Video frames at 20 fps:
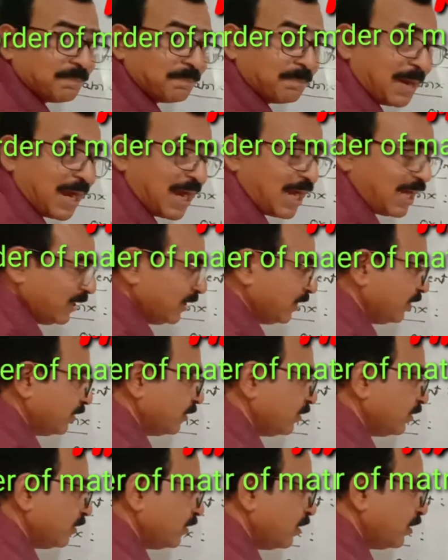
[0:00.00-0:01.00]
by,
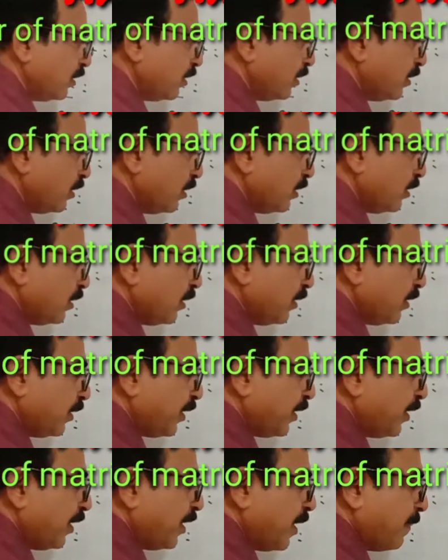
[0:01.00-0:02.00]

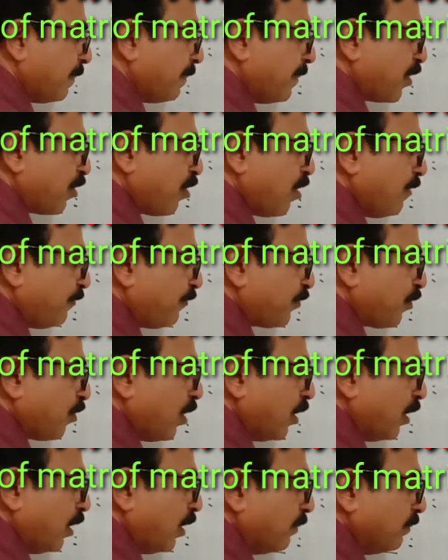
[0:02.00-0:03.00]
number of
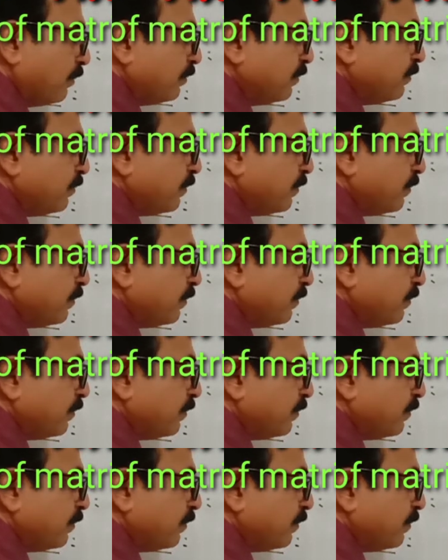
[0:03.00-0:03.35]
column.